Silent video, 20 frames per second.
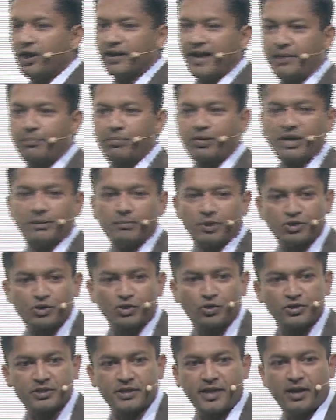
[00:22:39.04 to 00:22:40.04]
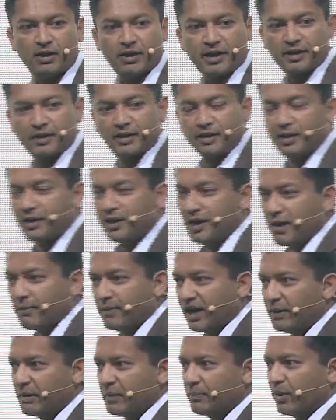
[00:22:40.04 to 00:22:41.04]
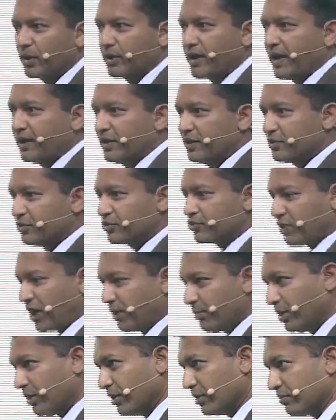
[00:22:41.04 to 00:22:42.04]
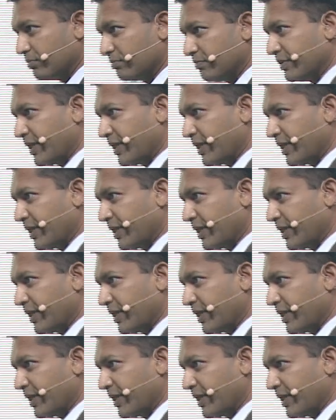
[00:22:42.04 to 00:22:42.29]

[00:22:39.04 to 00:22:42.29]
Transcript: that premature scaling. Many people get into trouble.